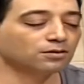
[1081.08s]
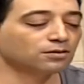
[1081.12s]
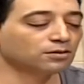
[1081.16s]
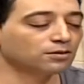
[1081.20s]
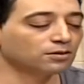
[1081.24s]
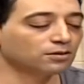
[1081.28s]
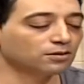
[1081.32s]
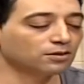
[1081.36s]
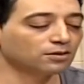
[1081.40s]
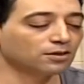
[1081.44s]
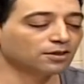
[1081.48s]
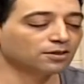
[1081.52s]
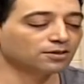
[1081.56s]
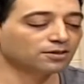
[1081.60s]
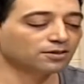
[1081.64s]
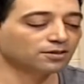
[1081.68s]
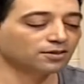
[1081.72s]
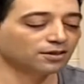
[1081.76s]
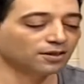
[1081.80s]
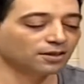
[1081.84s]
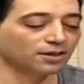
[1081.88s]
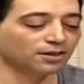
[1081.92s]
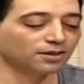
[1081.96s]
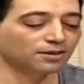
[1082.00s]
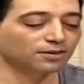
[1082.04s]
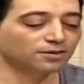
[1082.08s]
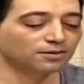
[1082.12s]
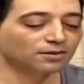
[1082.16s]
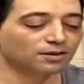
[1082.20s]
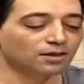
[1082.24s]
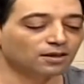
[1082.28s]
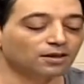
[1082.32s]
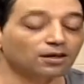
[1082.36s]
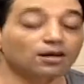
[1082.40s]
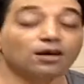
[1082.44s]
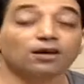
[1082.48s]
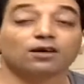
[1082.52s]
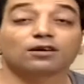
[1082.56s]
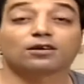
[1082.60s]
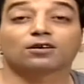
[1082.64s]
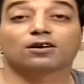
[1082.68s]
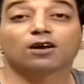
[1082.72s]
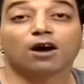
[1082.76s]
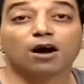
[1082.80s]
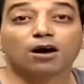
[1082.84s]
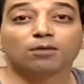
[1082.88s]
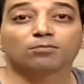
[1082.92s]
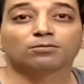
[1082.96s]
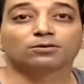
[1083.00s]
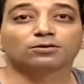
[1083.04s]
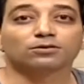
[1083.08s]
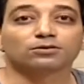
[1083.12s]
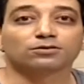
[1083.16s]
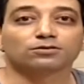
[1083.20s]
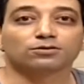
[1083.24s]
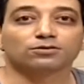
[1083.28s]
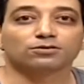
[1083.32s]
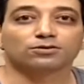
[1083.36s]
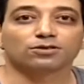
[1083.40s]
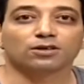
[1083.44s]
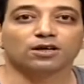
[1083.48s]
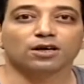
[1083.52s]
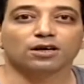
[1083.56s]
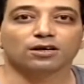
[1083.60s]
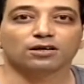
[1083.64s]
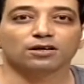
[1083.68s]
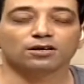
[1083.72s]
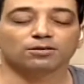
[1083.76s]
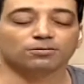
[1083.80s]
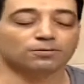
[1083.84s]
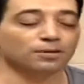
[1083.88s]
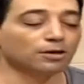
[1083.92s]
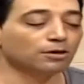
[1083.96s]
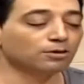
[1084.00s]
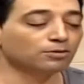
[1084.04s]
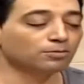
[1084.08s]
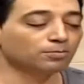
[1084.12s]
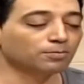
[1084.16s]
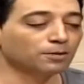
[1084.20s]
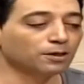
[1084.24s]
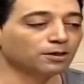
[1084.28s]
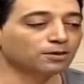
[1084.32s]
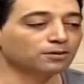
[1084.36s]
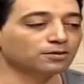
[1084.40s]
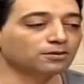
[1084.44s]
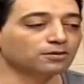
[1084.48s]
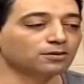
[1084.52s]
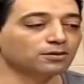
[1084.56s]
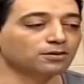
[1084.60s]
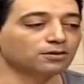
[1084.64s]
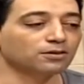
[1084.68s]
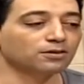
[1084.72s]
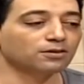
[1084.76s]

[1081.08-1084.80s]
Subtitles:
let's say, common to talk about, but